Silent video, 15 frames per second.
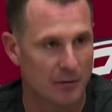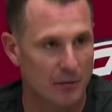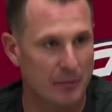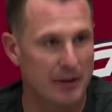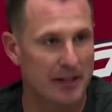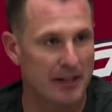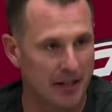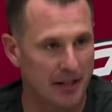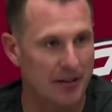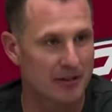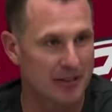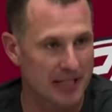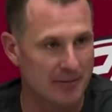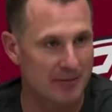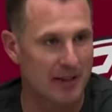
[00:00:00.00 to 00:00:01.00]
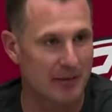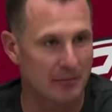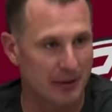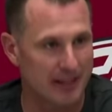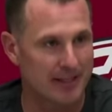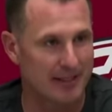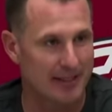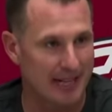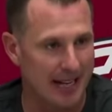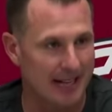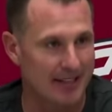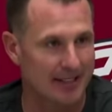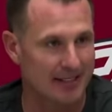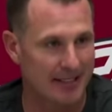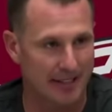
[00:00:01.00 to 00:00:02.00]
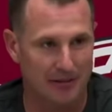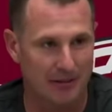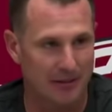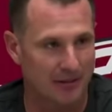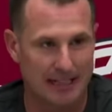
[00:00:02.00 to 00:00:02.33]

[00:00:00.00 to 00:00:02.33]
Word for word: We beat another team that plays at the highest level.